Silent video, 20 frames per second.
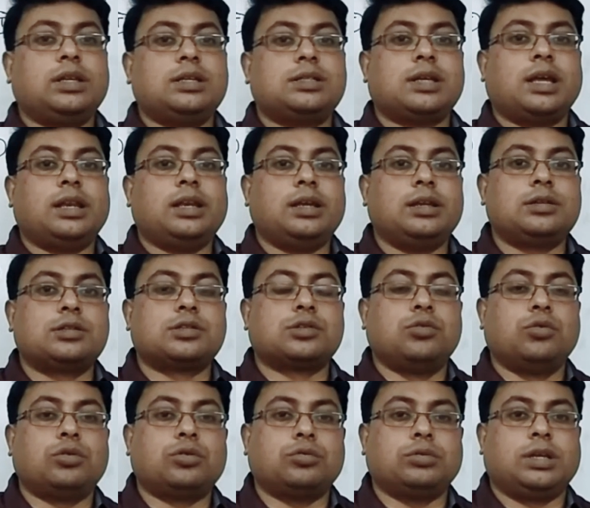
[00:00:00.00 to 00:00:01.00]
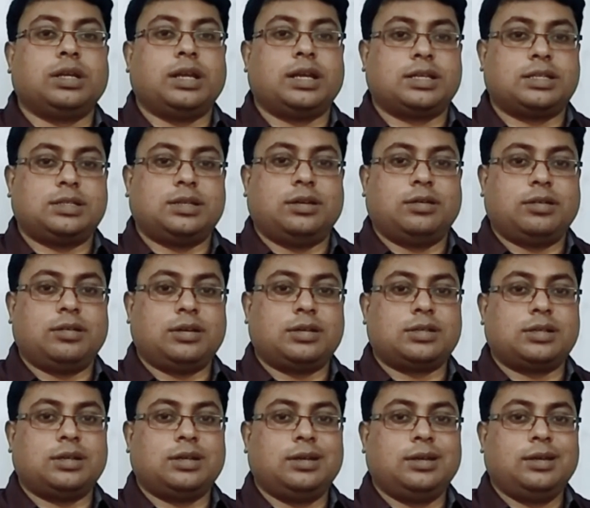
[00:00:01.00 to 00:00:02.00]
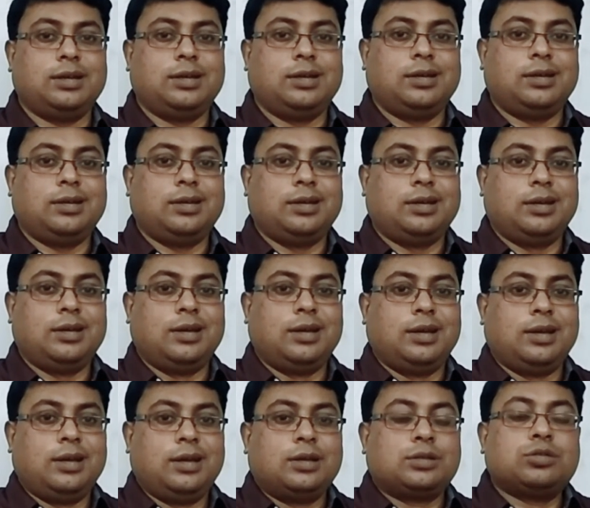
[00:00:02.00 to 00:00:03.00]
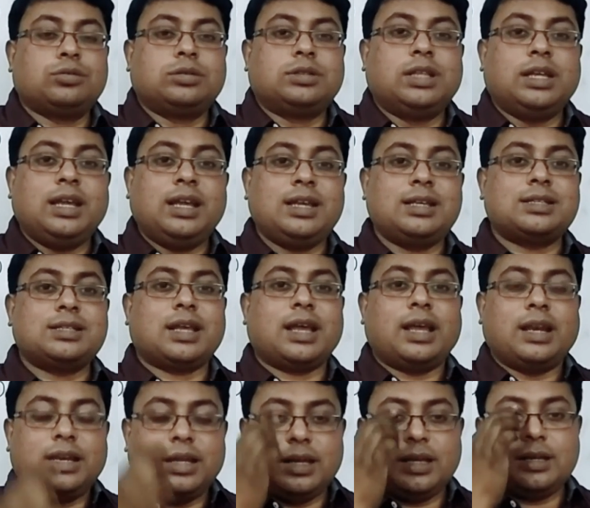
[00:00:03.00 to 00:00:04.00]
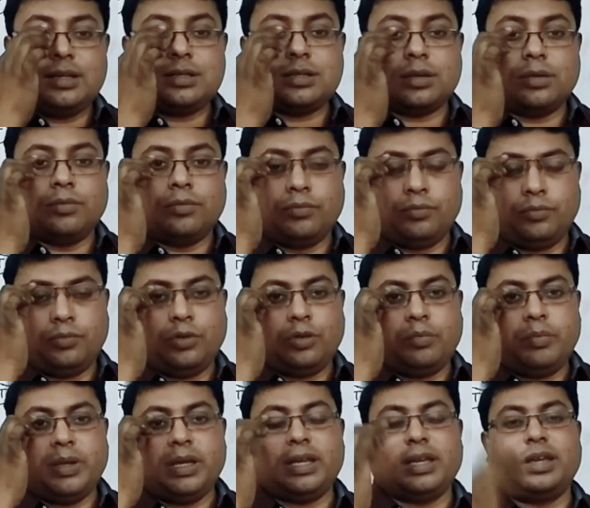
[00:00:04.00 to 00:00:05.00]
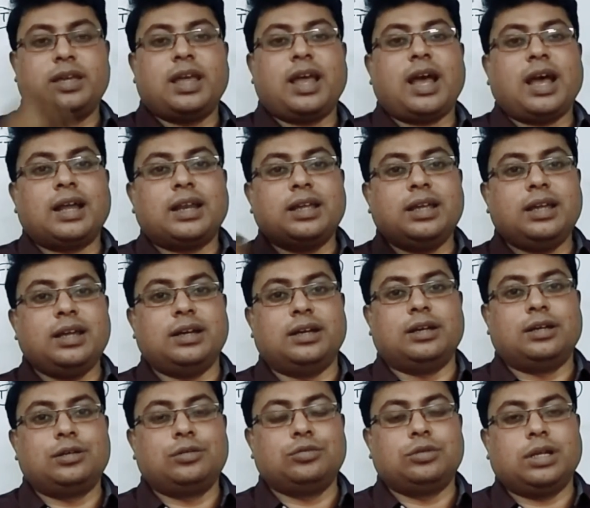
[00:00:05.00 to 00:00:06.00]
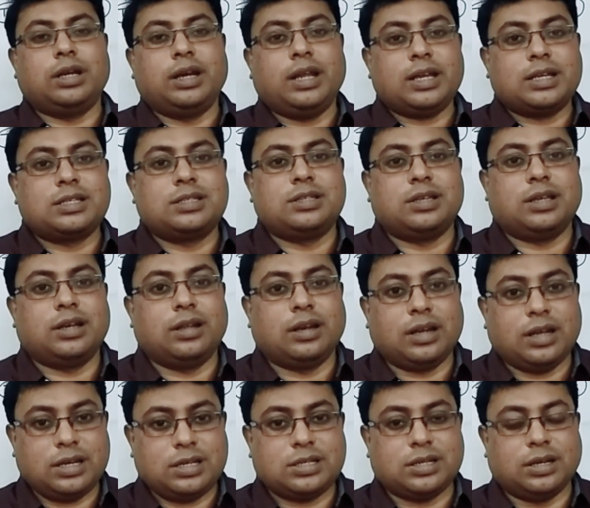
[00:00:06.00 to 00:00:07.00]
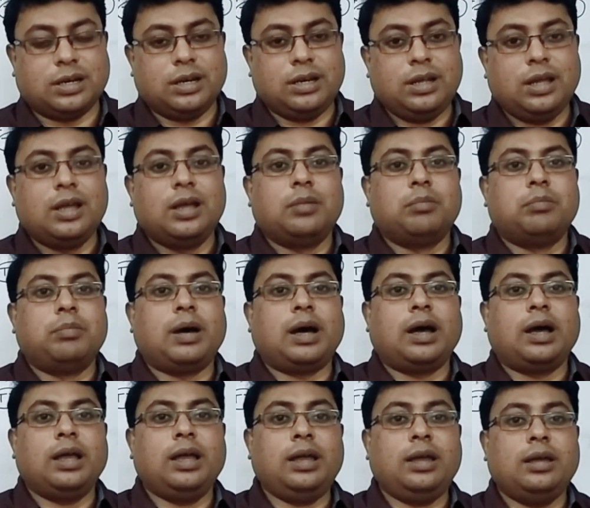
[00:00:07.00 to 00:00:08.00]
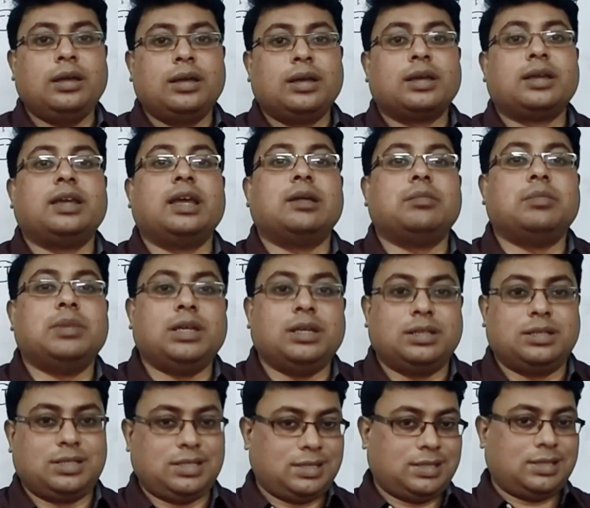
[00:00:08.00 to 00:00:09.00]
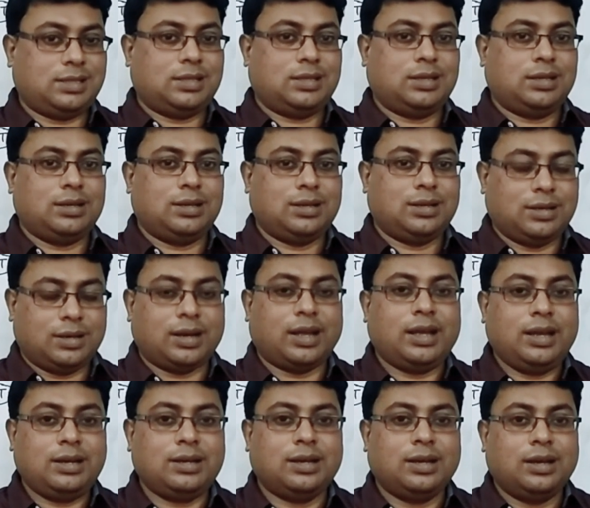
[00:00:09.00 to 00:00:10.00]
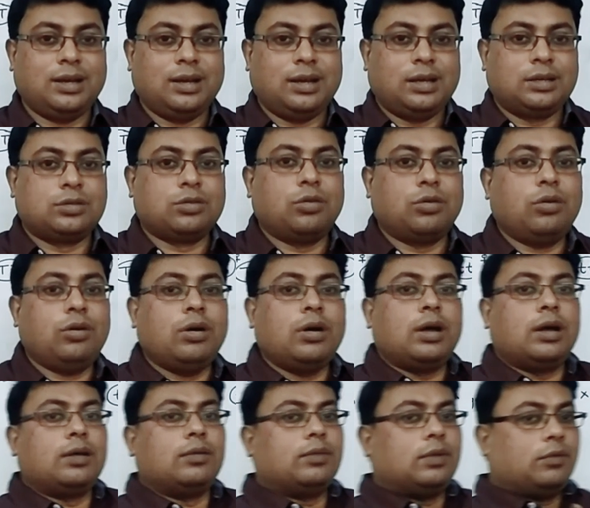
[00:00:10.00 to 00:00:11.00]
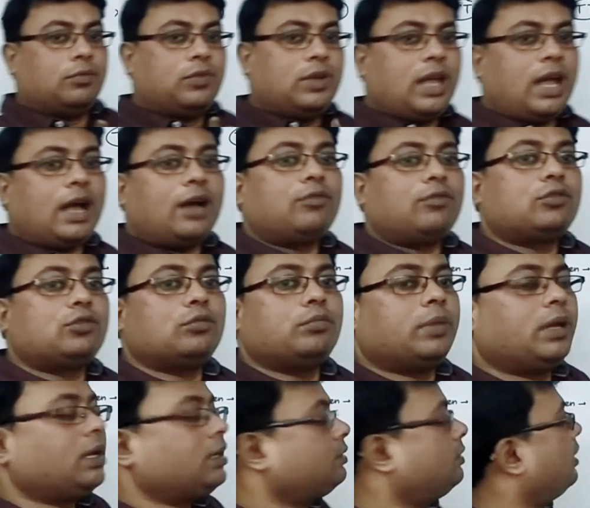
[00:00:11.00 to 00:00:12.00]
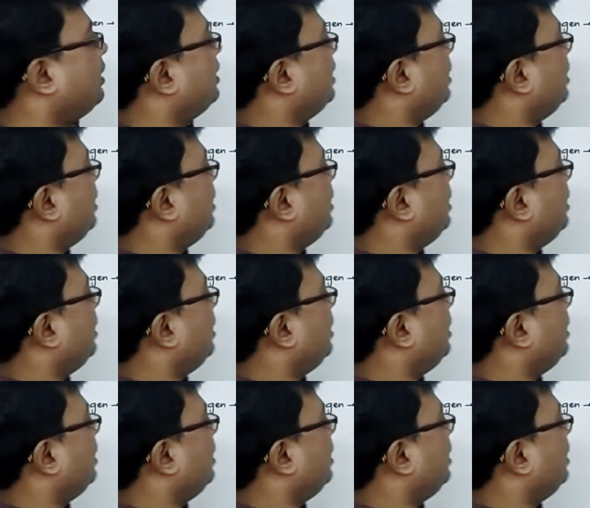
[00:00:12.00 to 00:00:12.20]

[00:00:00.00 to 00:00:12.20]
these alleles go to the next generation? So these alleles would be carried to the next generation by gametes, right? So we have to make the